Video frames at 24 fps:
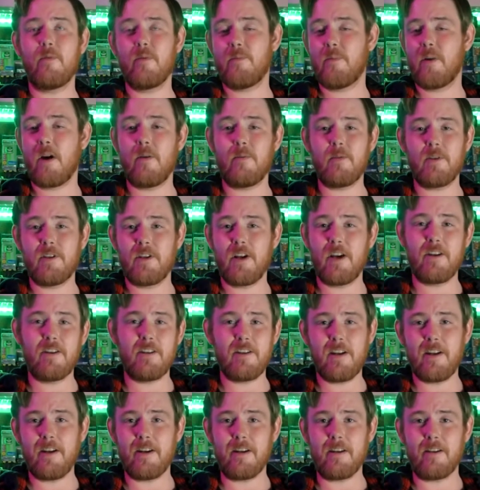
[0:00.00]
we probably done
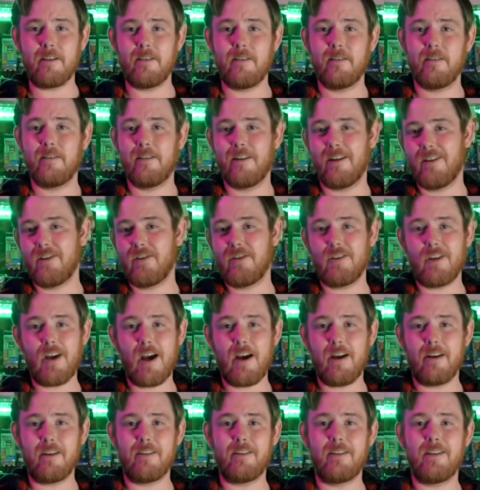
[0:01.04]
did it. It's
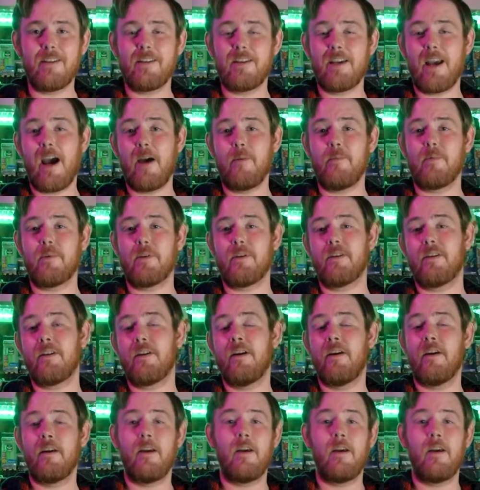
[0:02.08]
done. It's happened.